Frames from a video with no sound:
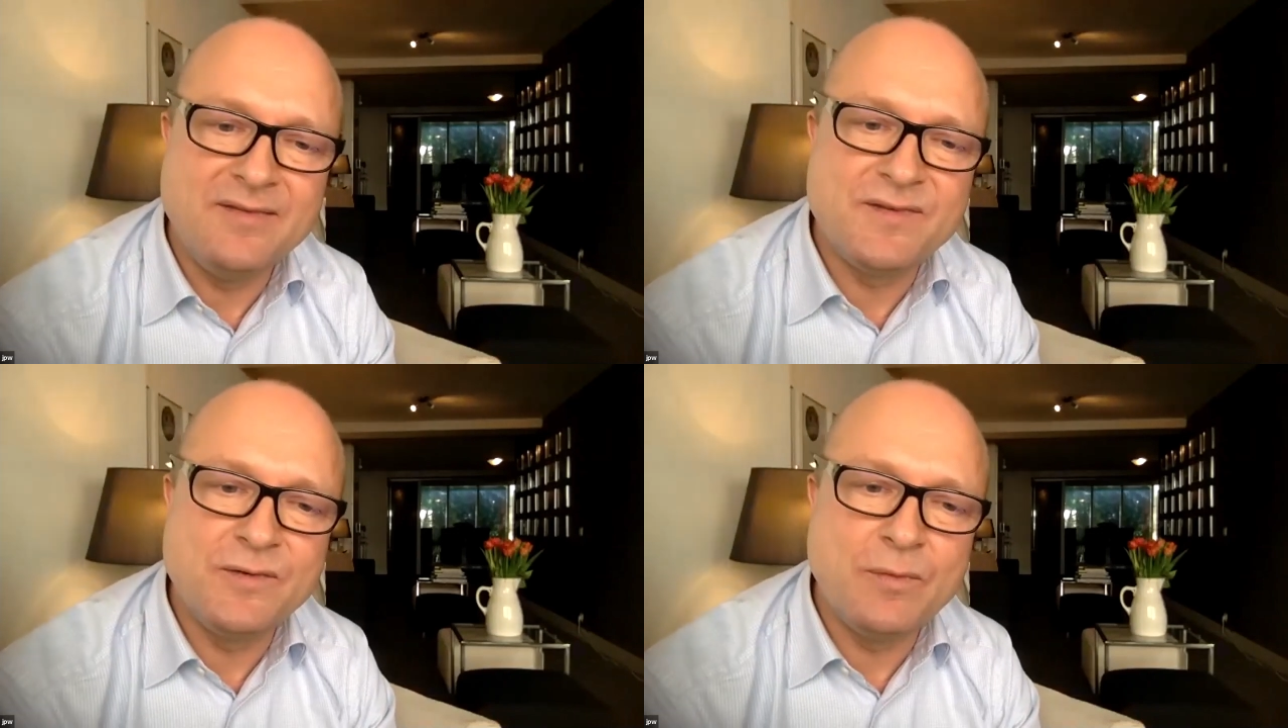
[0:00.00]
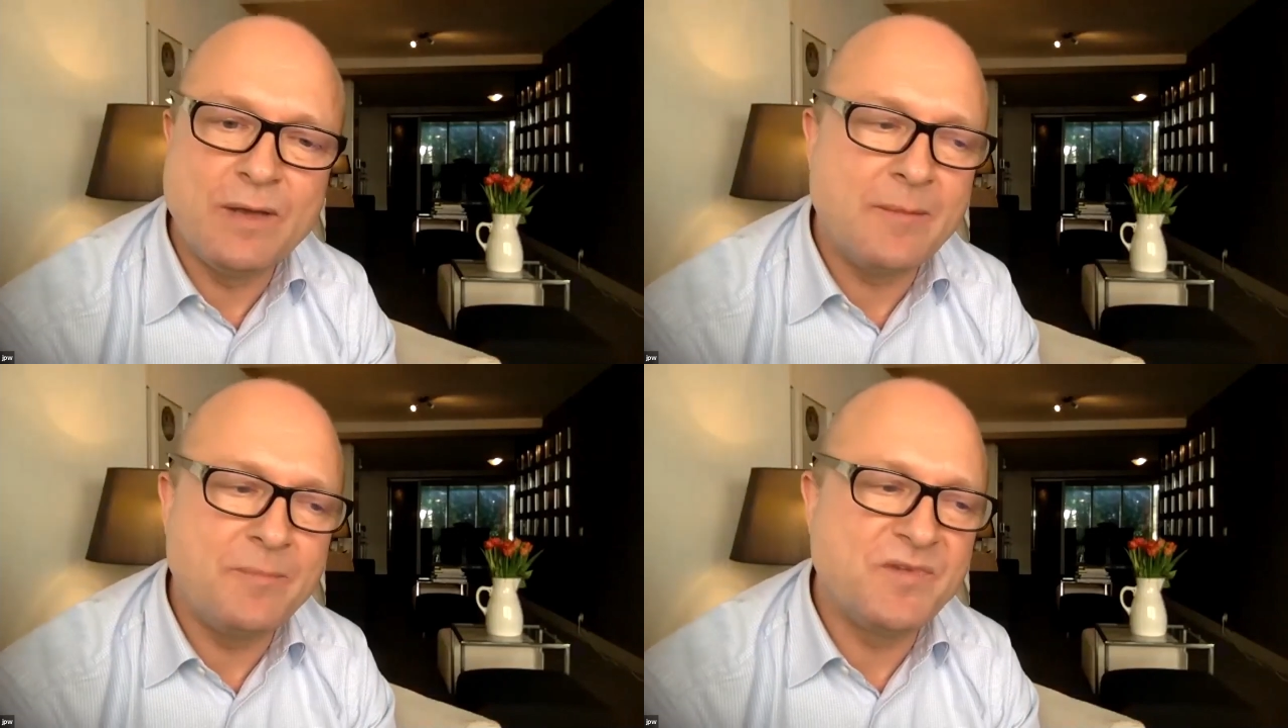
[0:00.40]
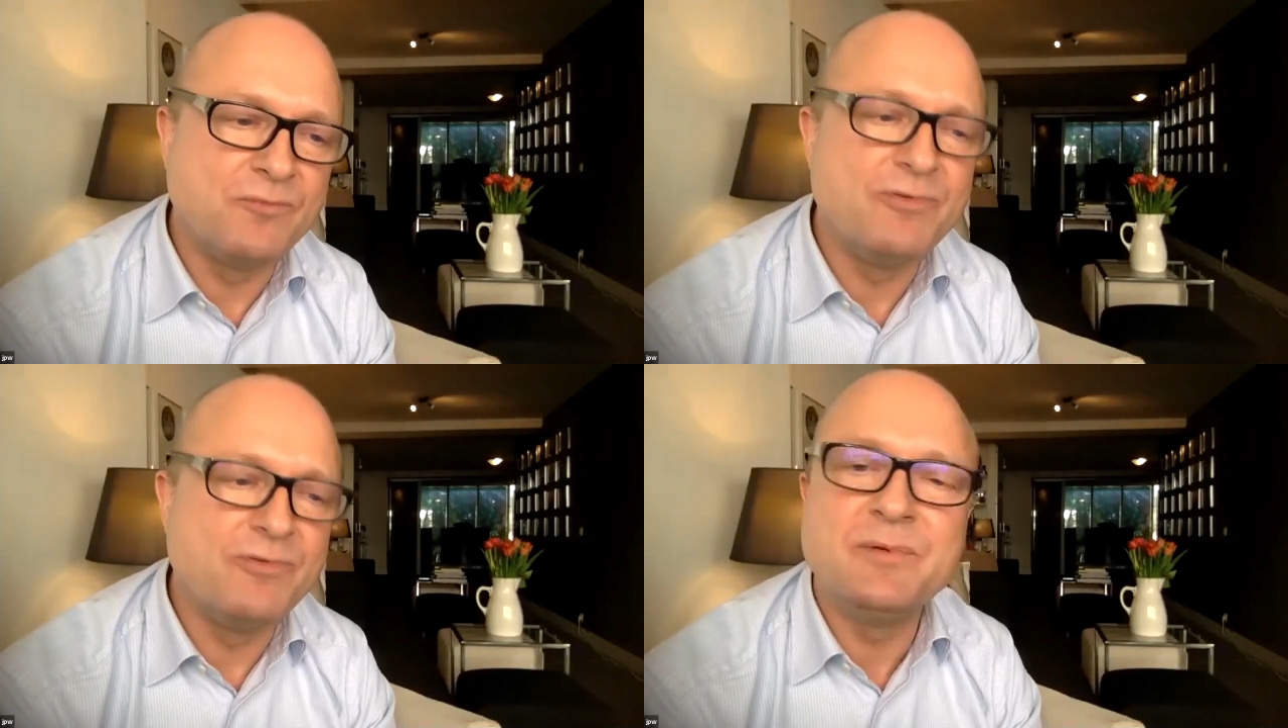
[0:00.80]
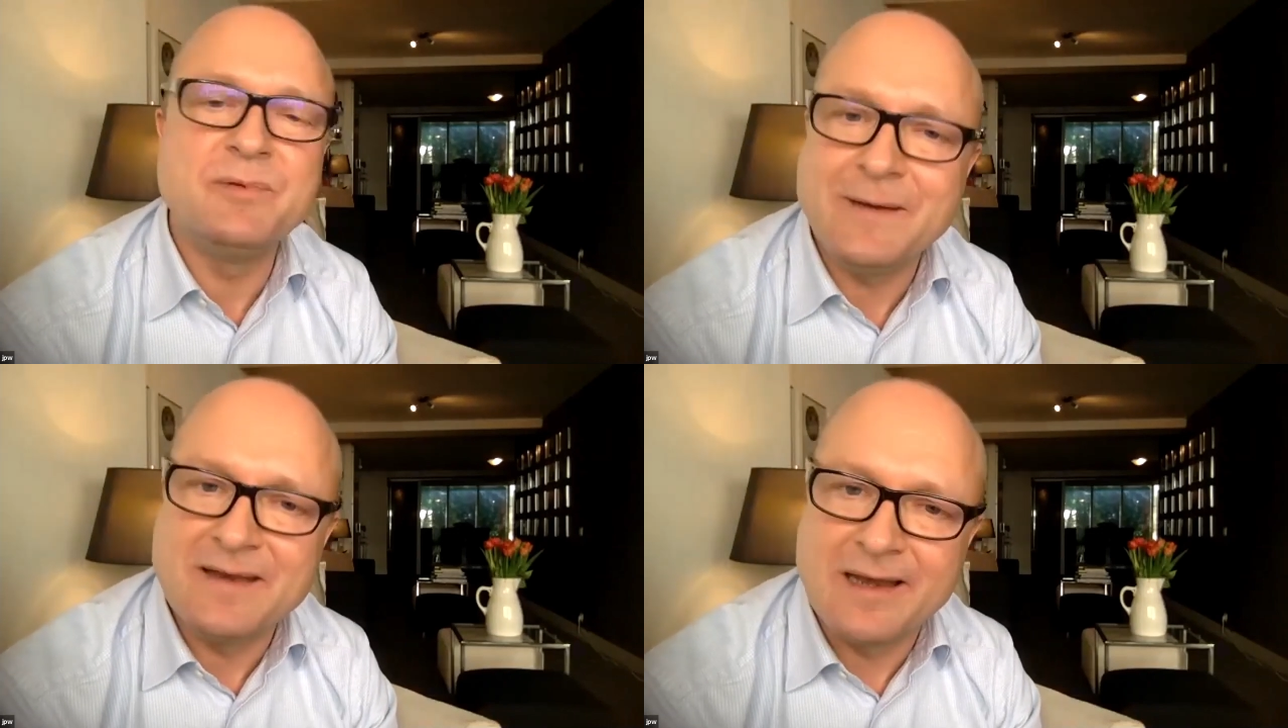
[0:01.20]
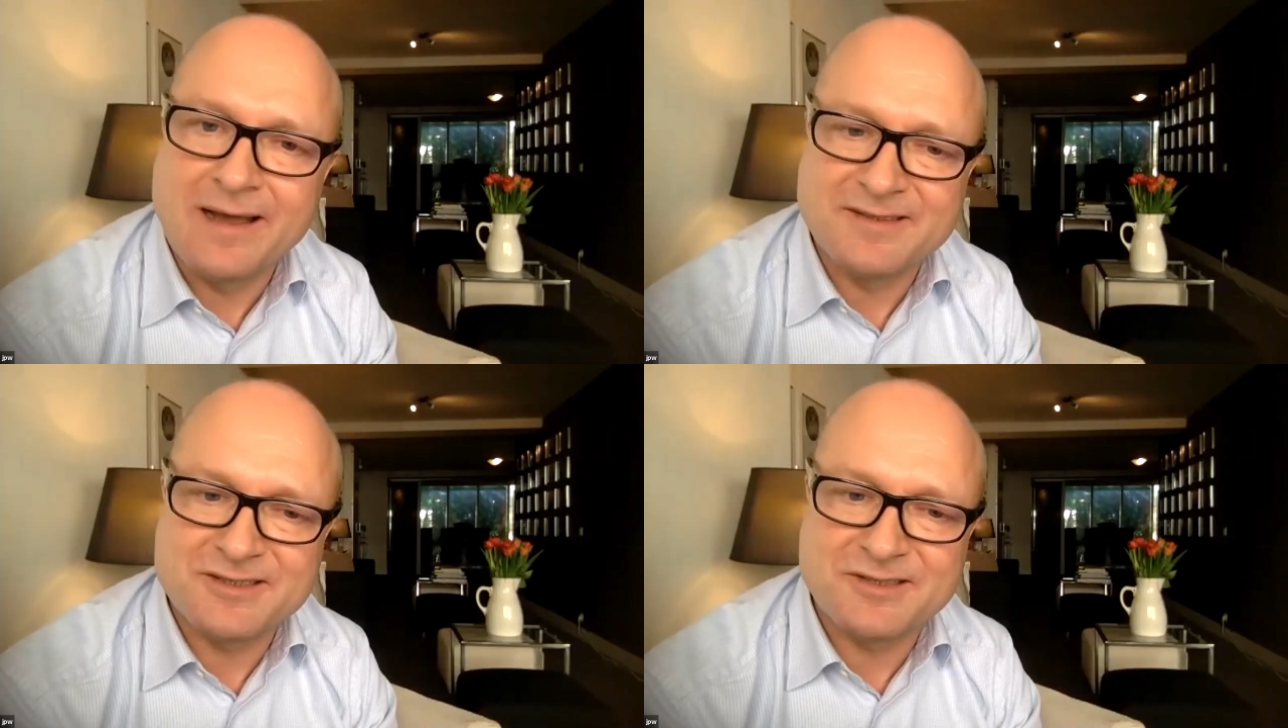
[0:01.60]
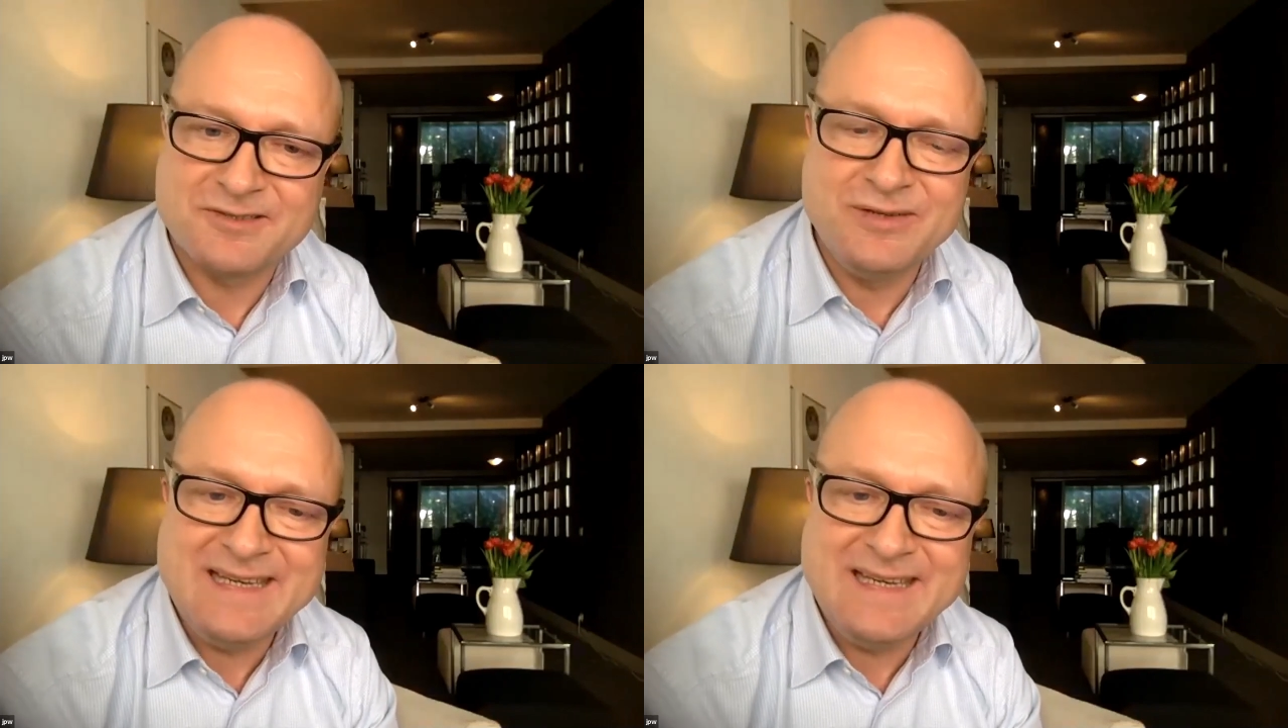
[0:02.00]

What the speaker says: and to read between the lines,